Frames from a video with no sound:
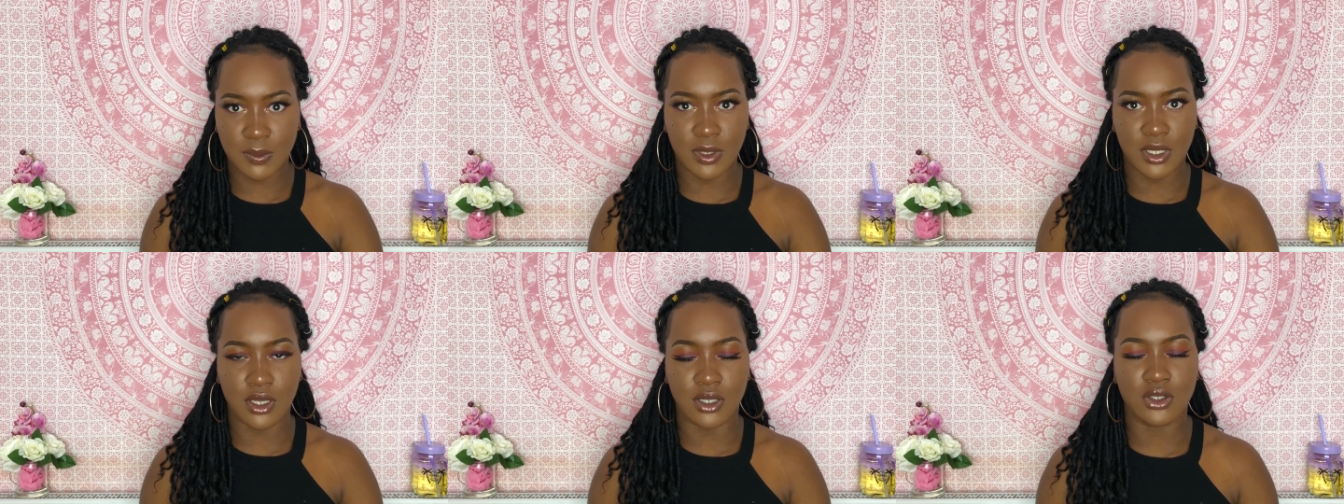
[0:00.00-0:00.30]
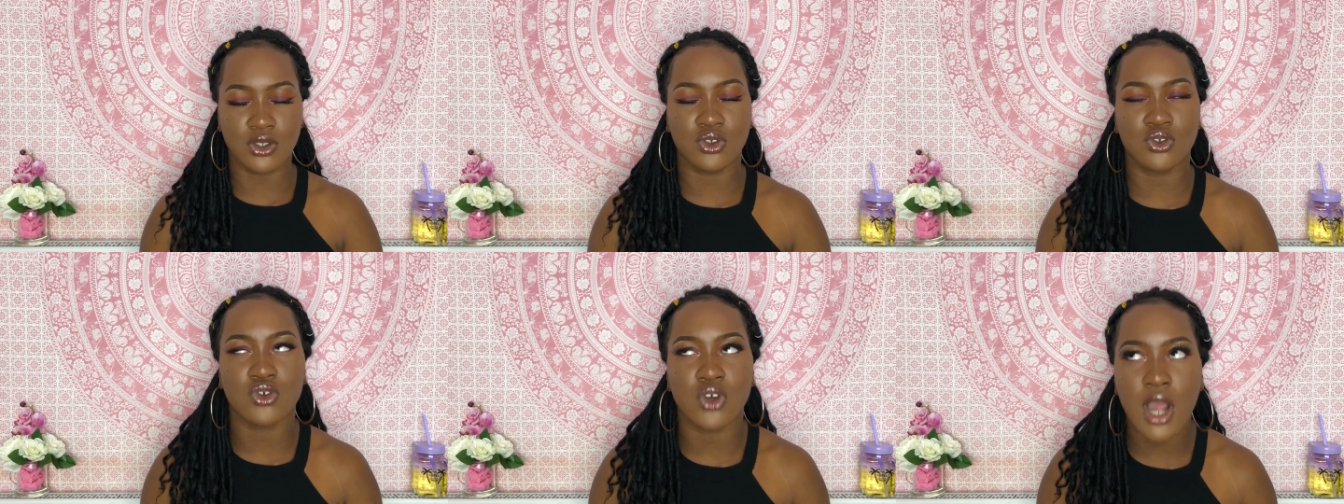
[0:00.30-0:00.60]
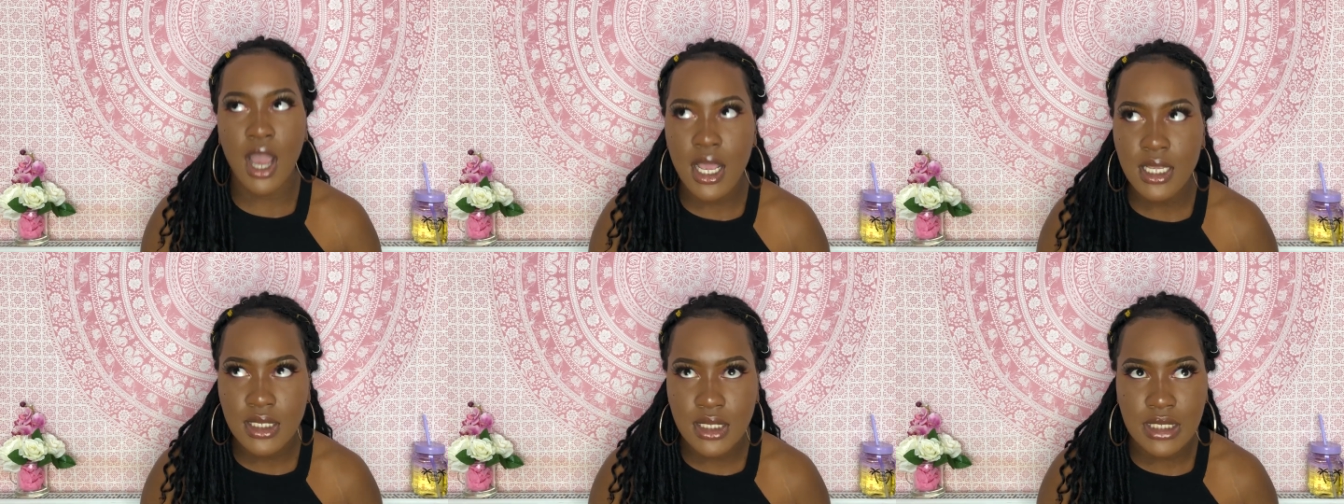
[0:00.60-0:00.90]
because
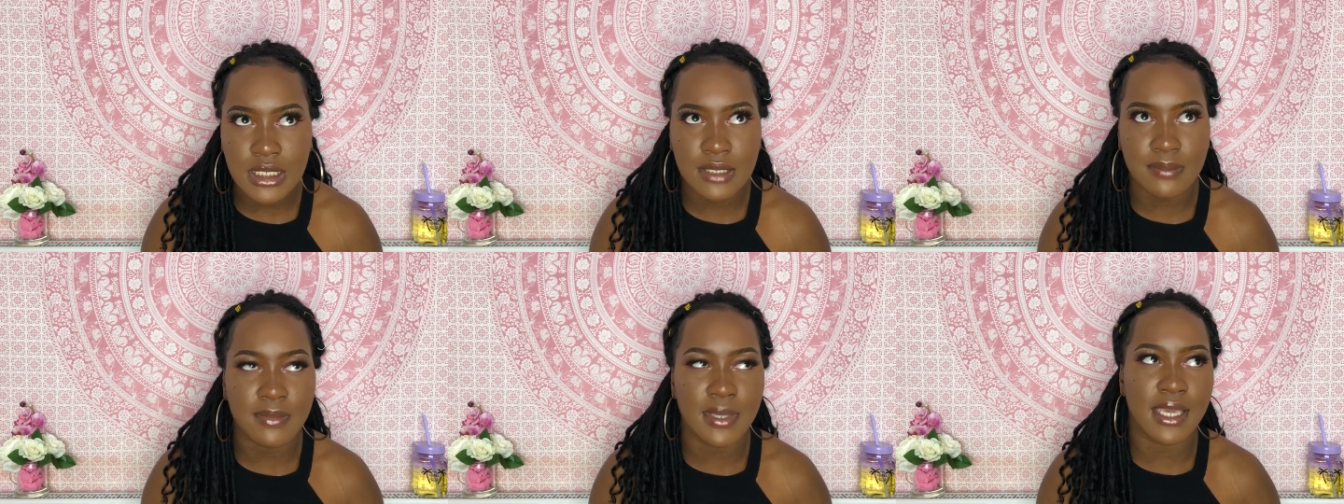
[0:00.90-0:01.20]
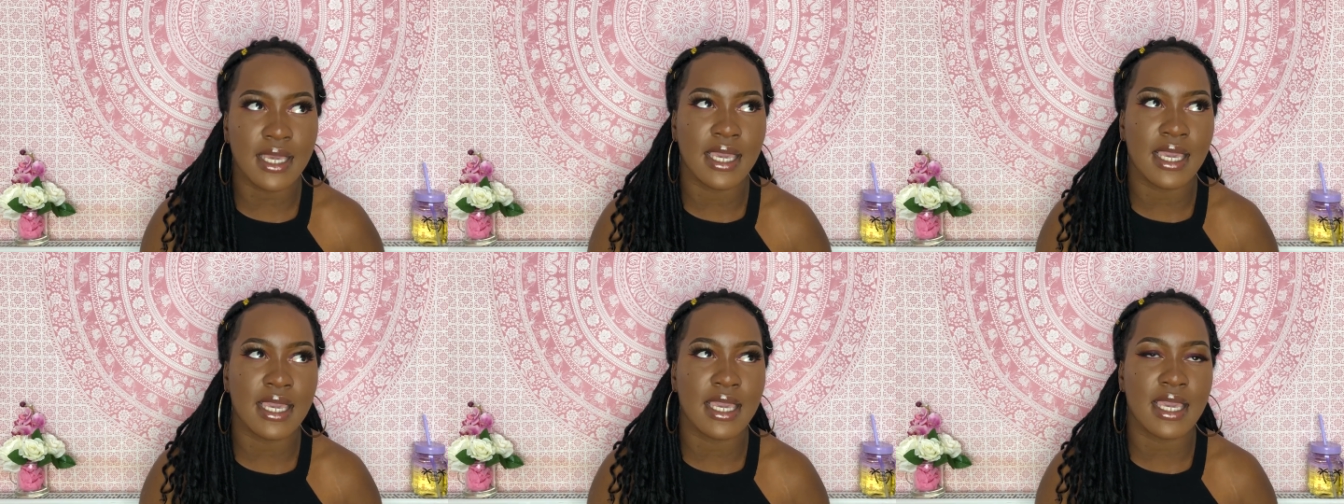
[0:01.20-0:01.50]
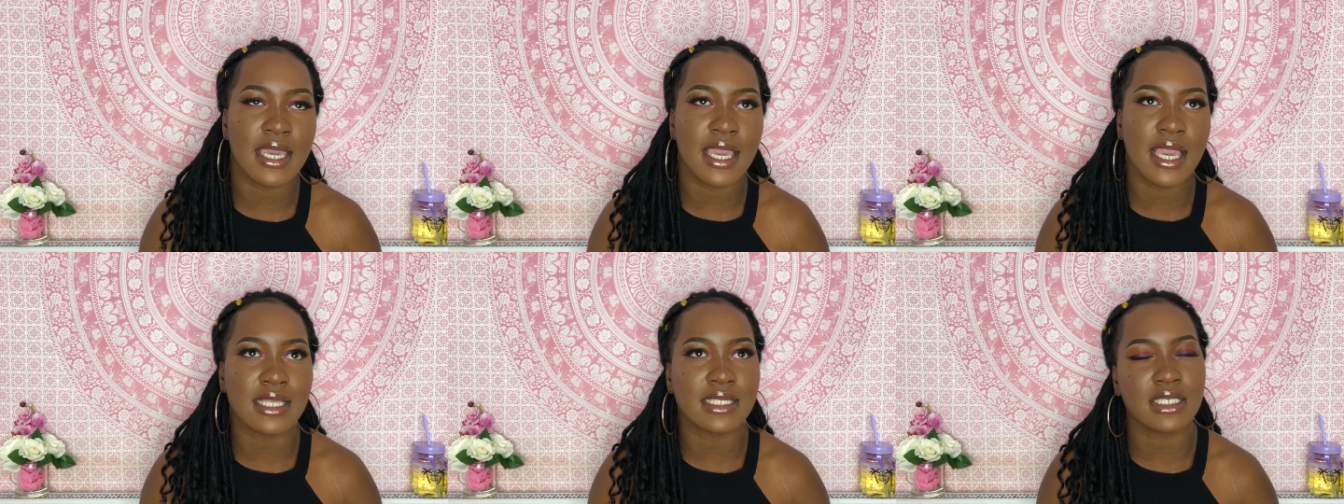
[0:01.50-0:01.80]
trust
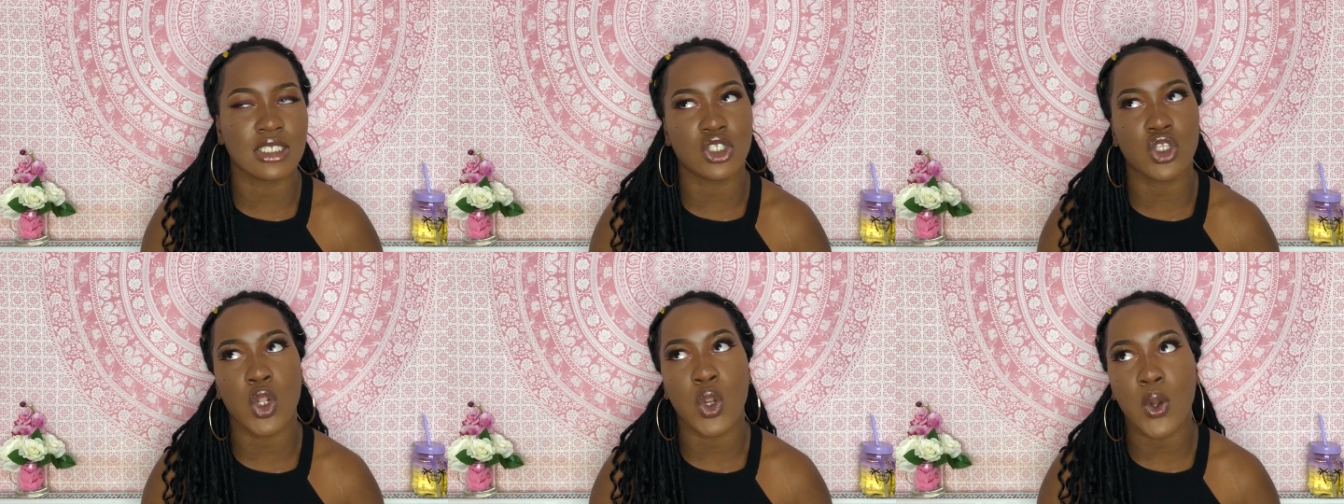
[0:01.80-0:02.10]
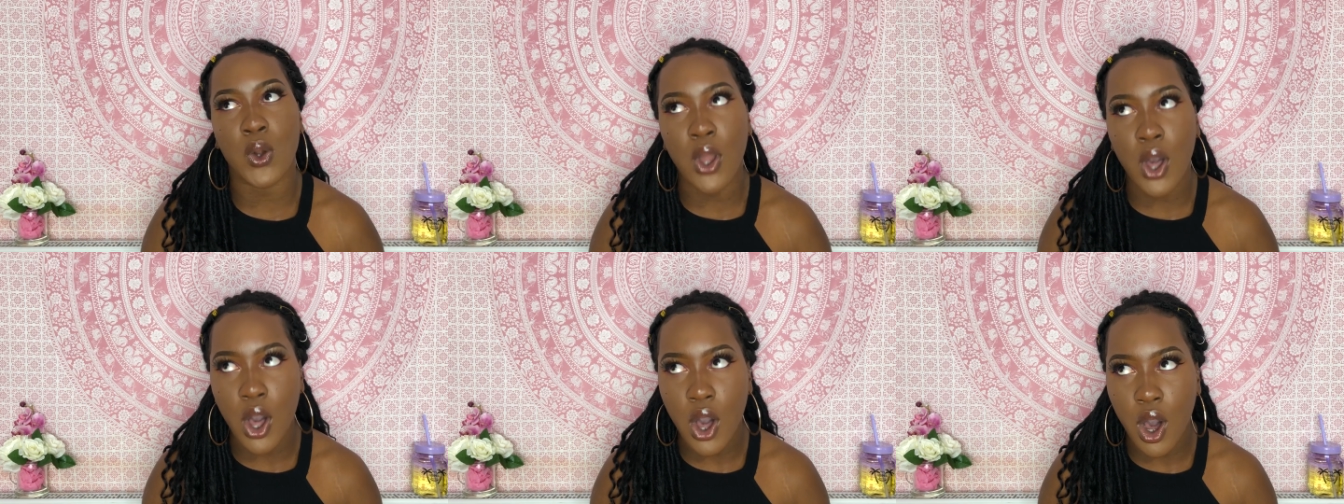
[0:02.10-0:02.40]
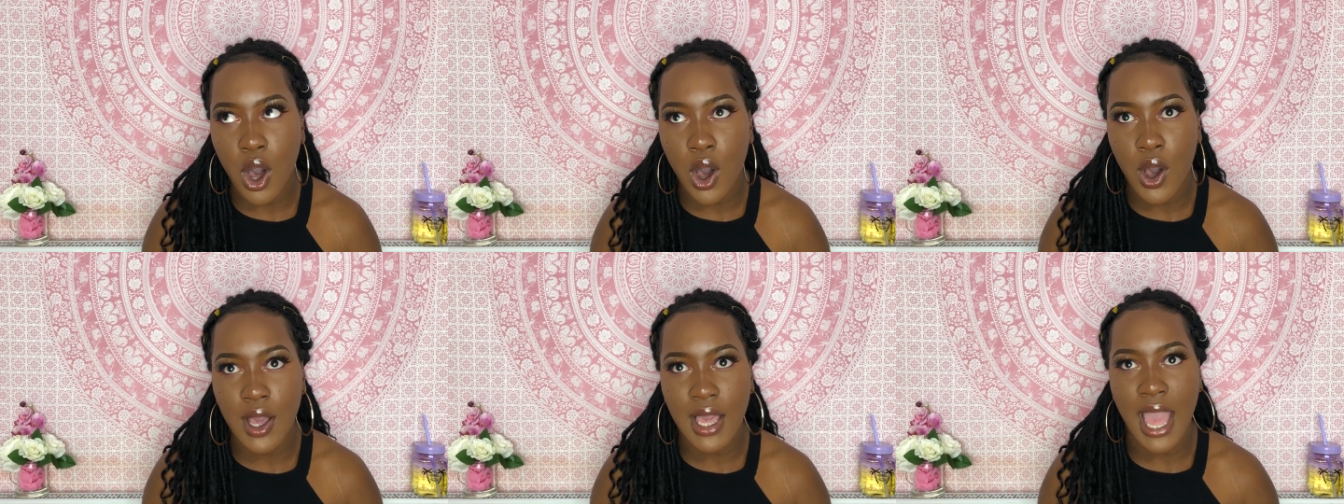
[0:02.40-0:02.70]
me, it is
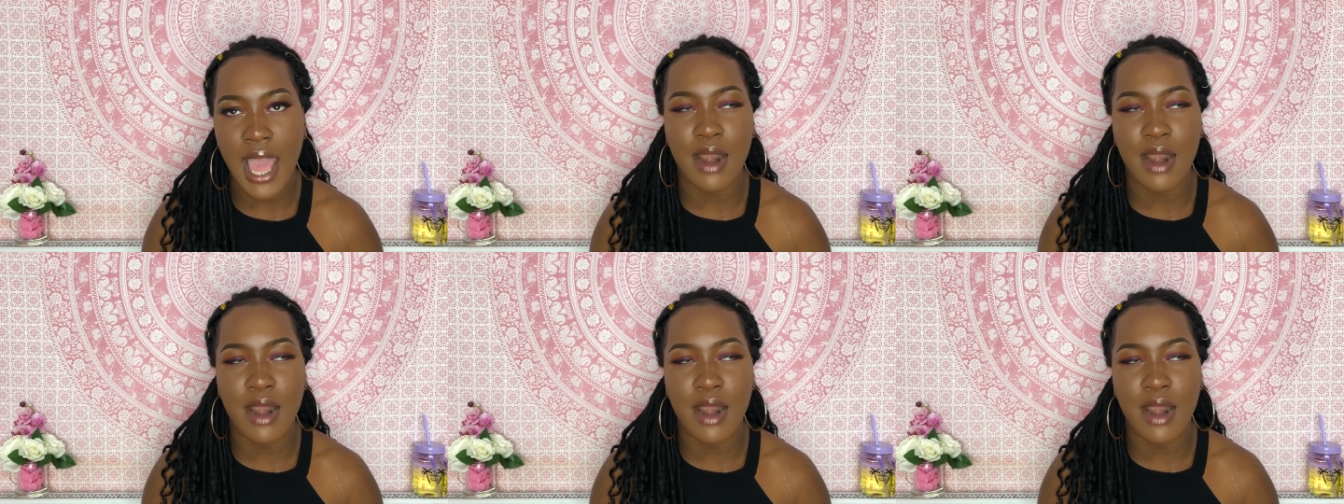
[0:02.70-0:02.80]
long.